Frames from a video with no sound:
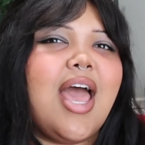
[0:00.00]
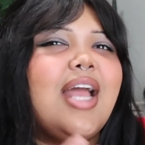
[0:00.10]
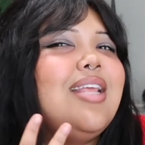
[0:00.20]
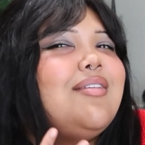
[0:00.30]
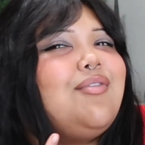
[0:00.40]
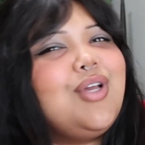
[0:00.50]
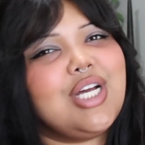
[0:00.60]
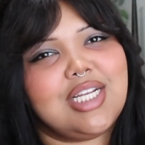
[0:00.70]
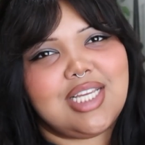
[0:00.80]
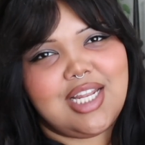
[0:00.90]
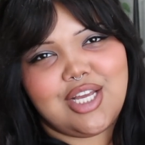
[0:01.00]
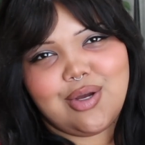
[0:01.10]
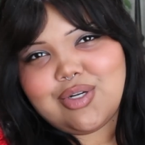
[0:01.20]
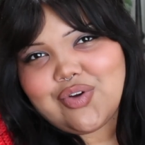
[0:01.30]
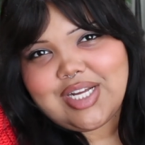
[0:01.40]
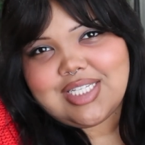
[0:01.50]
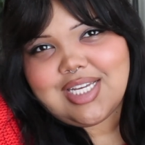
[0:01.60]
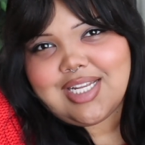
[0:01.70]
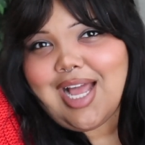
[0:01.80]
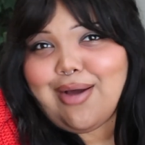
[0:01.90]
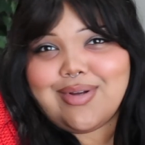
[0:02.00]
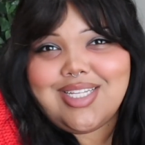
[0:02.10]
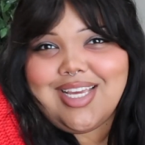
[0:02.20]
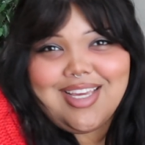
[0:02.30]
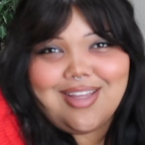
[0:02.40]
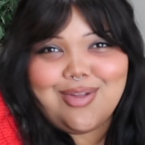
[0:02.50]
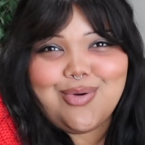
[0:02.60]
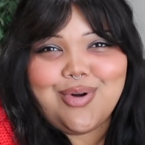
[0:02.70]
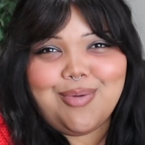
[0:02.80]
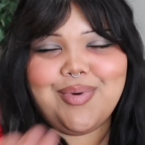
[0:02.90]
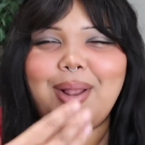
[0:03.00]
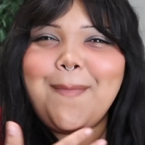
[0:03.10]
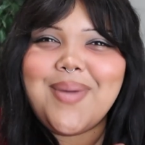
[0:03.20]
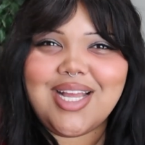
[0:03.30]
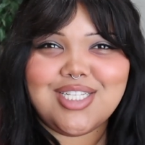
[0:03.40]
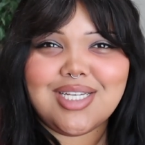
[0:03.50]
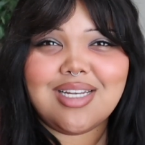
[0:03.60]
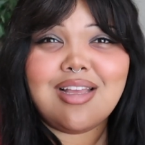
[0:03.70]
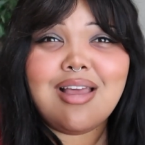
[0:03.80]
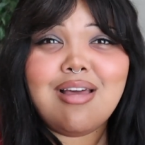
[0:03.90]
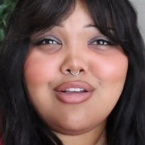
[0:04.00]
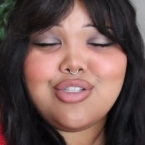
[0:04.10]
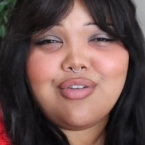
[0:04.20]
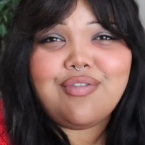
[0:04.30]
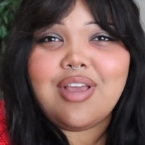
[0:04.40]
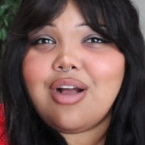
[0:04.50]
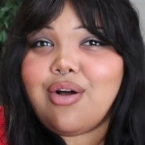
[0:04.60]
And even if we couldn't get it co-directed, I would take either or, but imagine Sofia